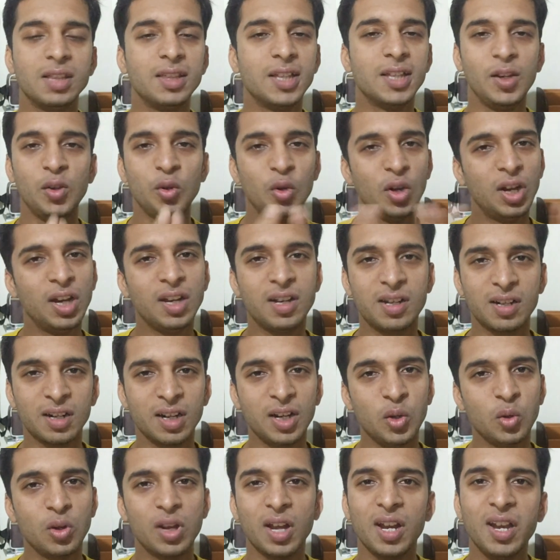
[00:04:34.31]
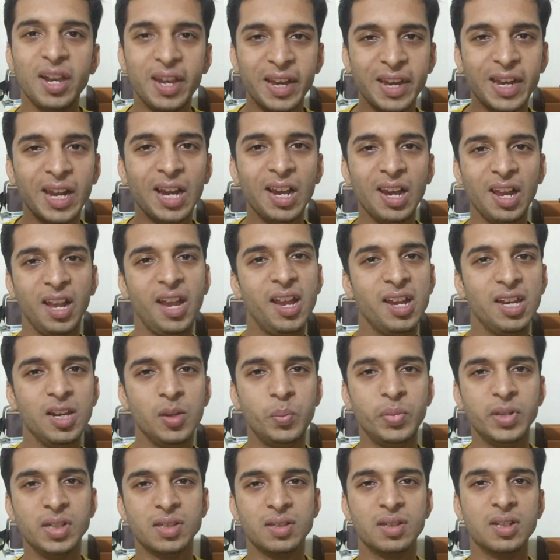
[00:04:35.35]
then you can nail any
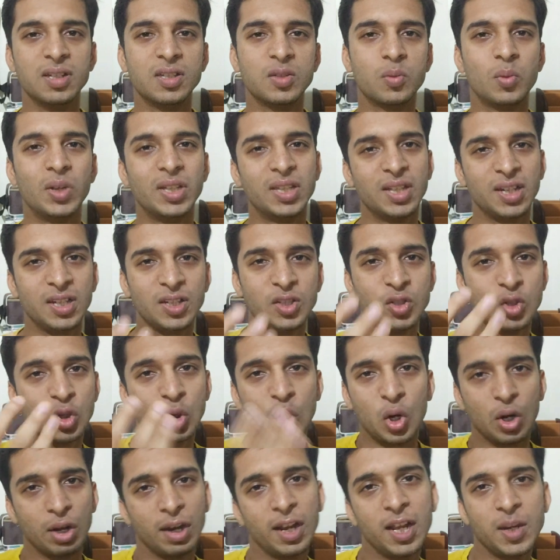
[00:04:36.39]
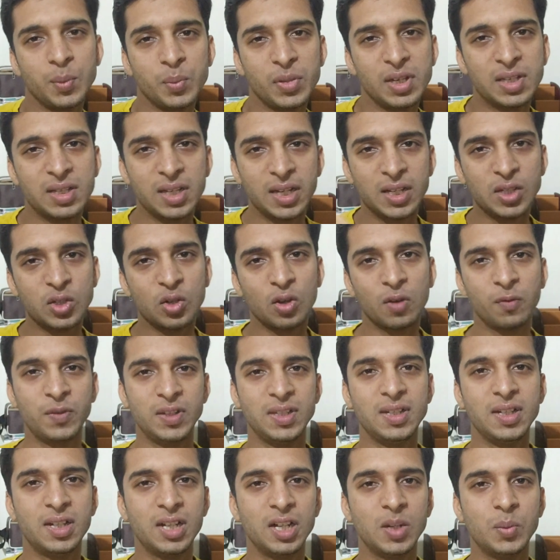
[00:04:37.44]
business, whether it's your online business or
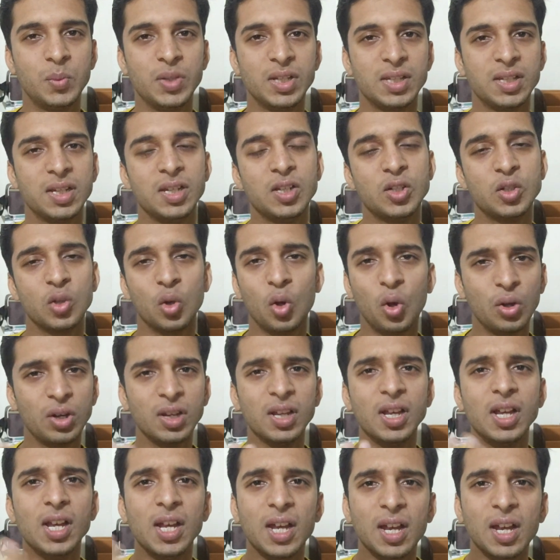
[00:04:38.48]
physical business or